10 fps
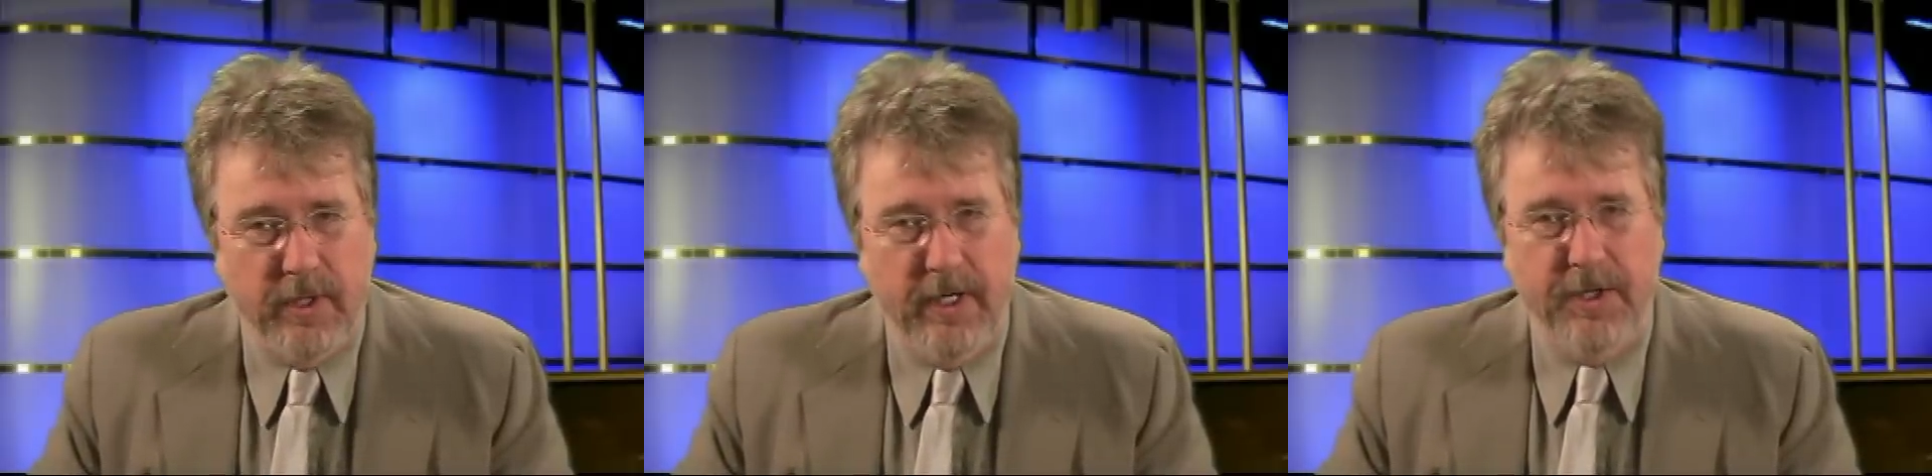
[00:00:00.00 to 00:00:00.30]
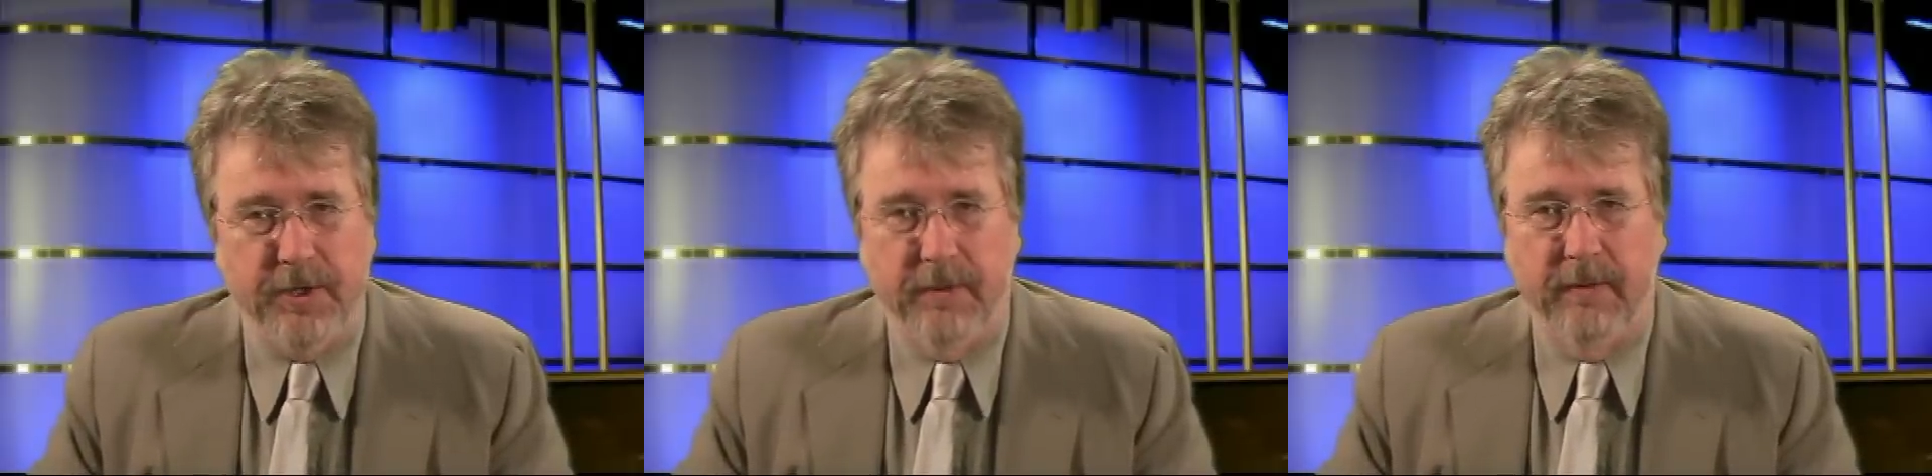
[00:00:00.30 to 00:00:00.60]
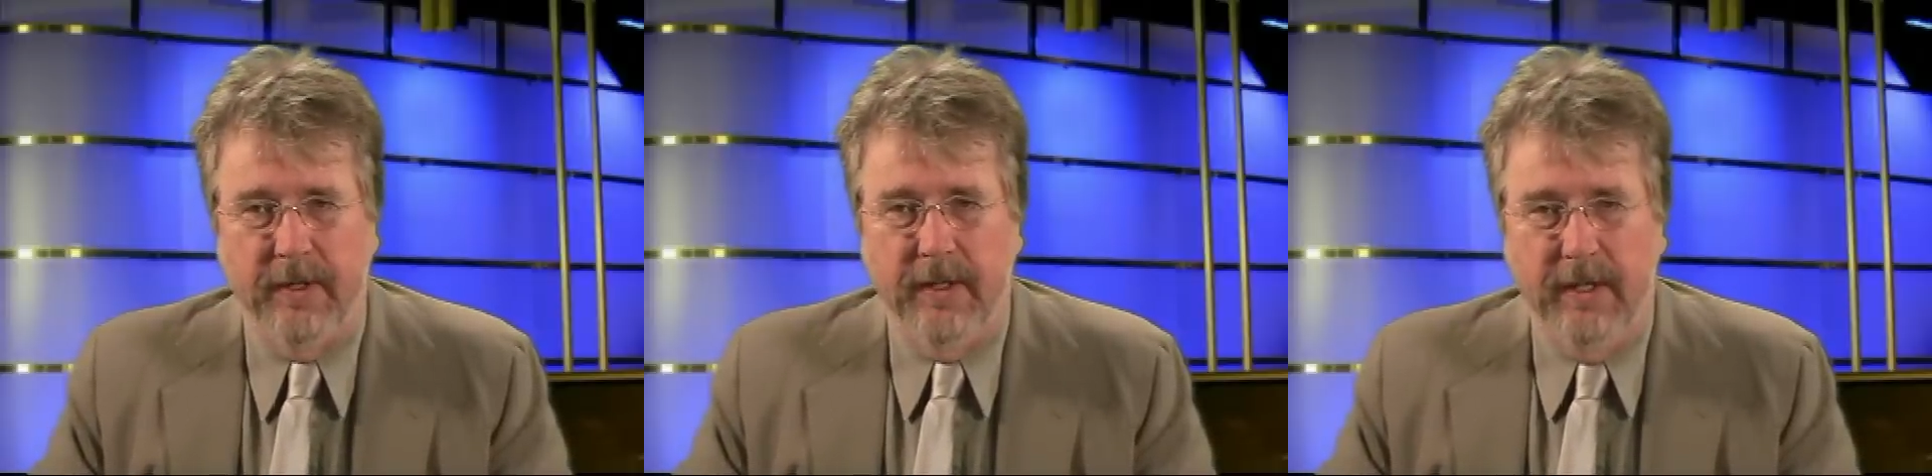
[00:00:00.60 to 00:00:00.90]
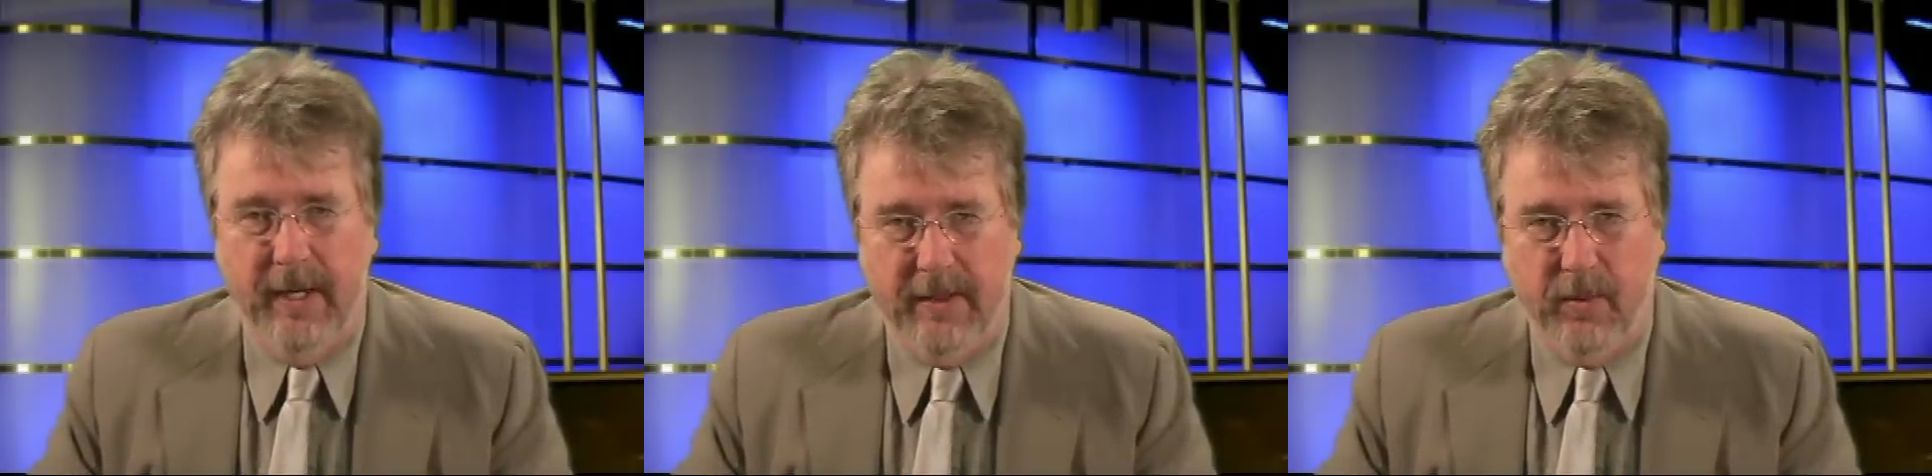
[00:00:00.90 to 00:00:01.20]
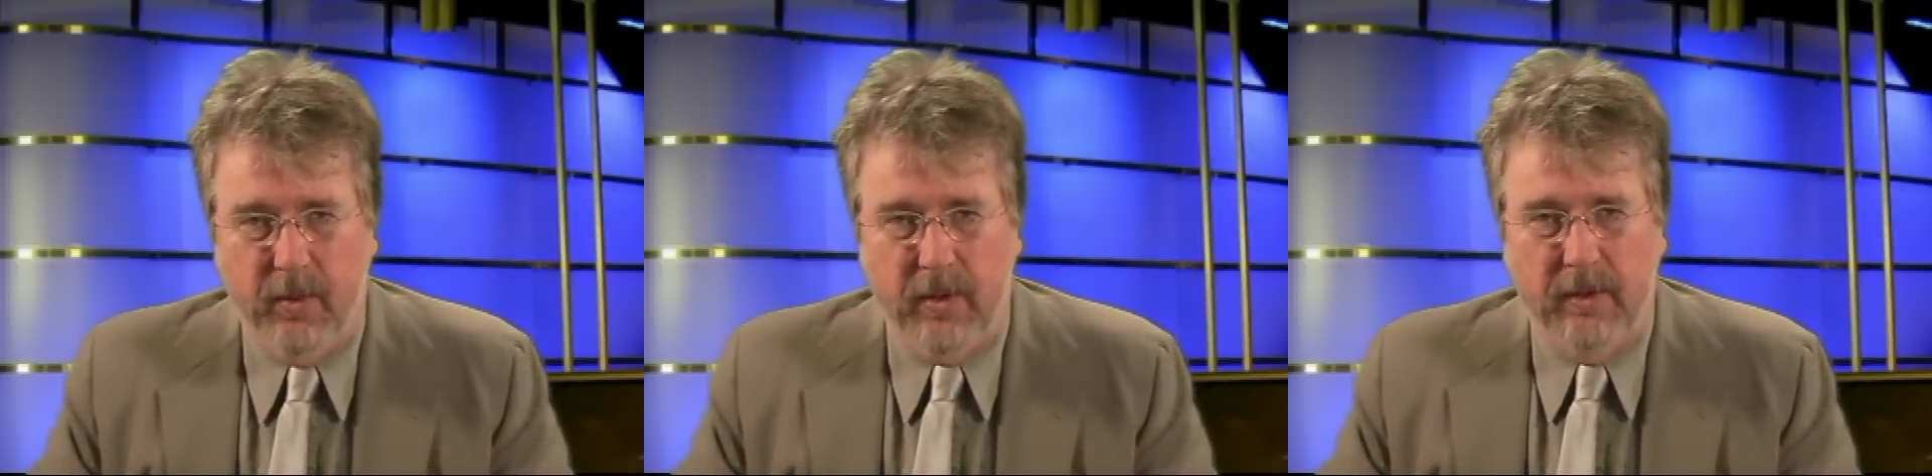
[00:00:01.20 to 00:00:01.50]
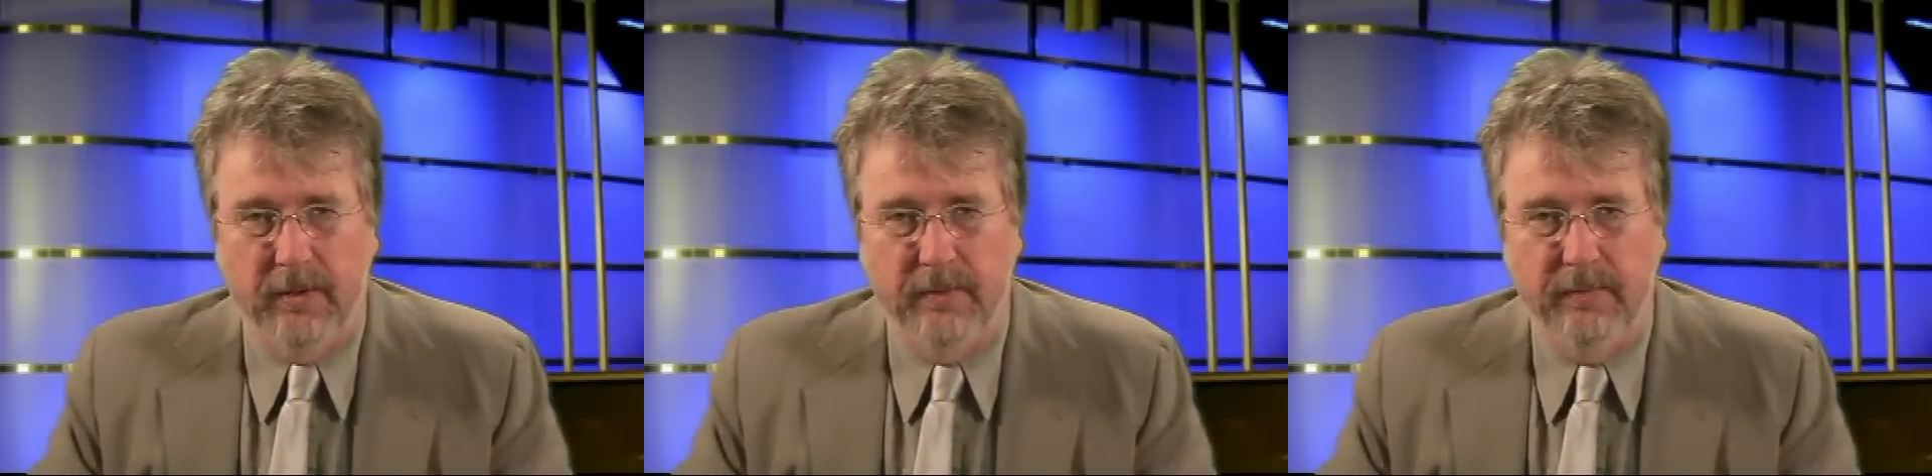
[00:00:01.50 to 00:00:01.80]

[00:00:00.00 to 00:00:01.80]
the nation and the world.